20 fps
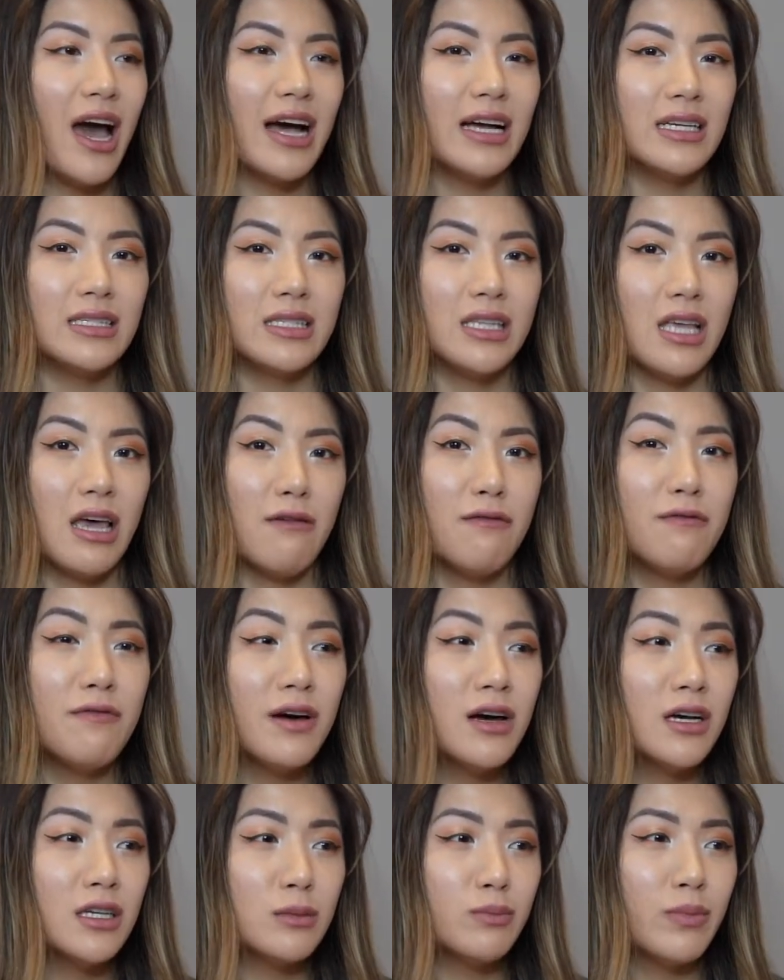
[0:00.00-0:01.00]
as their
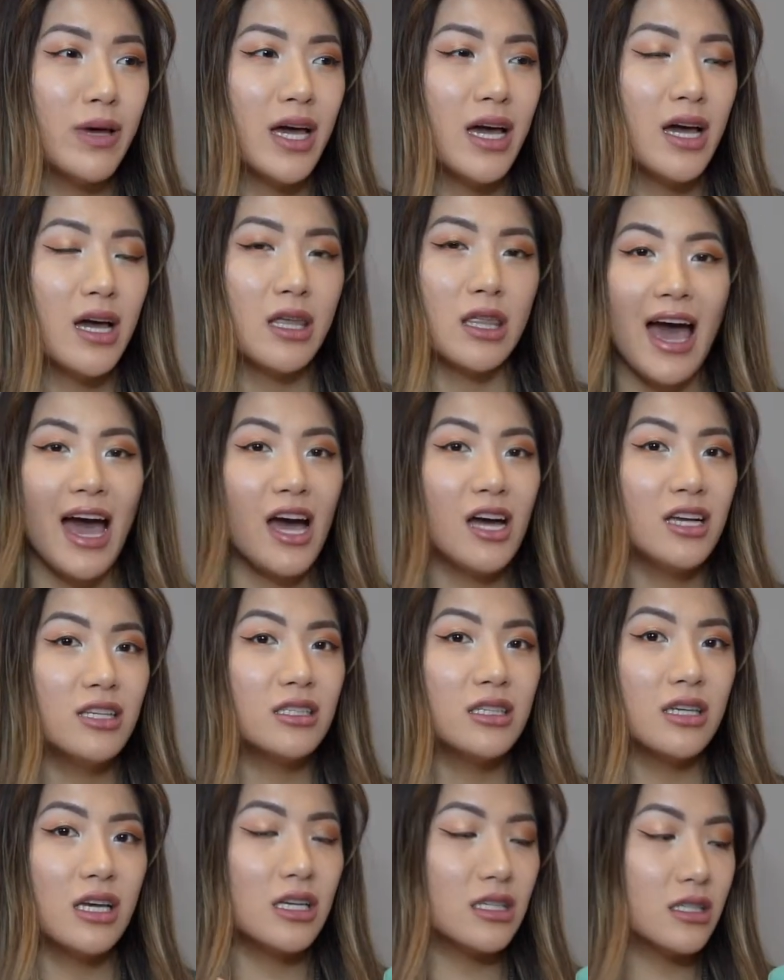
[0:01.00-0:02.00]
first bag and
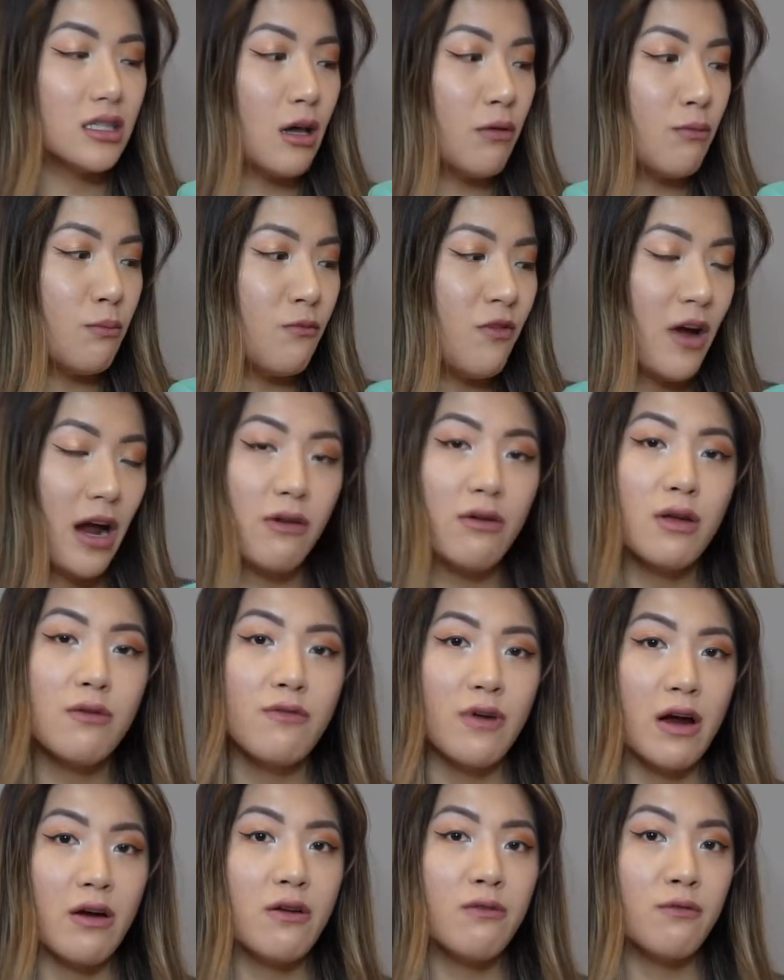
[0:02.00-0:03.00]
it's a very,
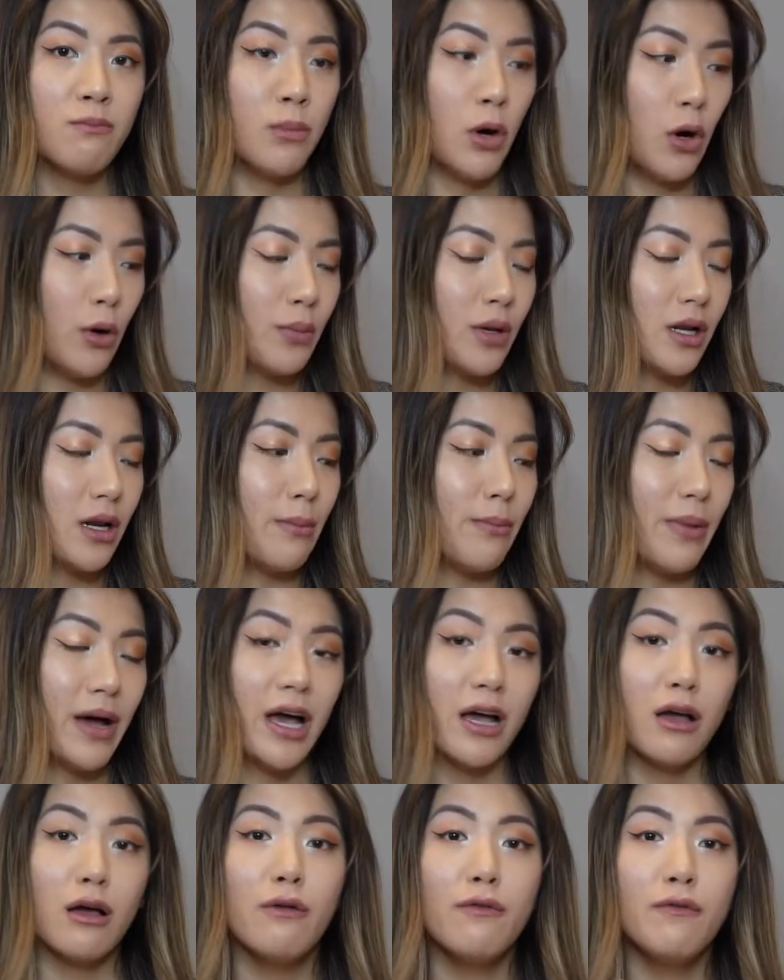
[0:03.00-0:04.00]
very popular
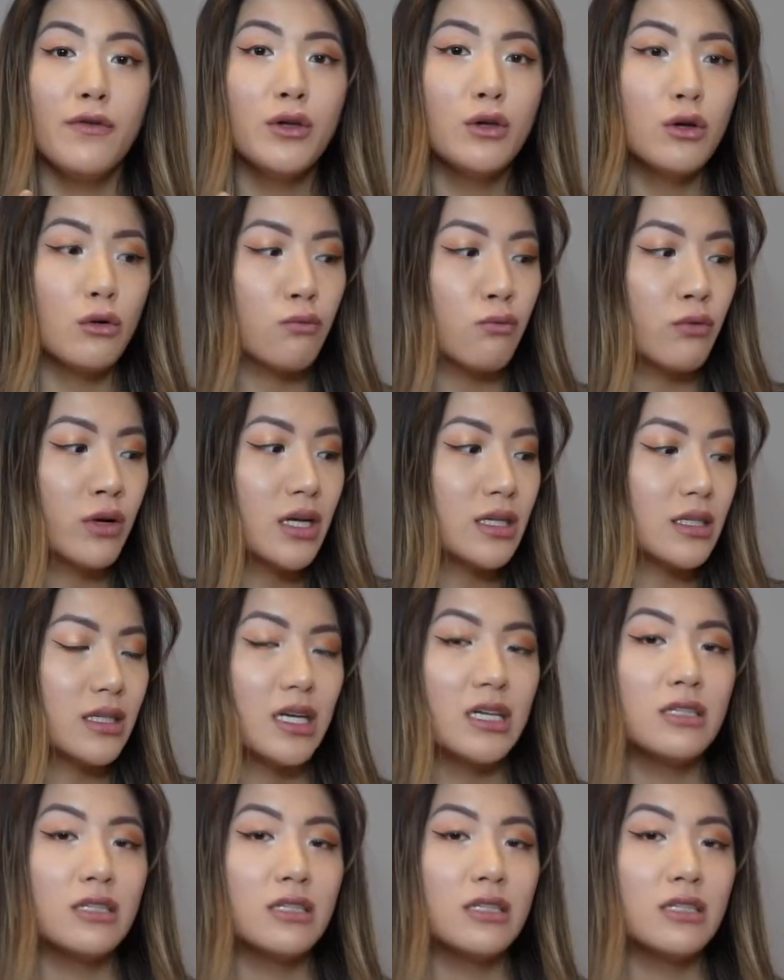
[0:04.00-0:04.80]
bag for good reason.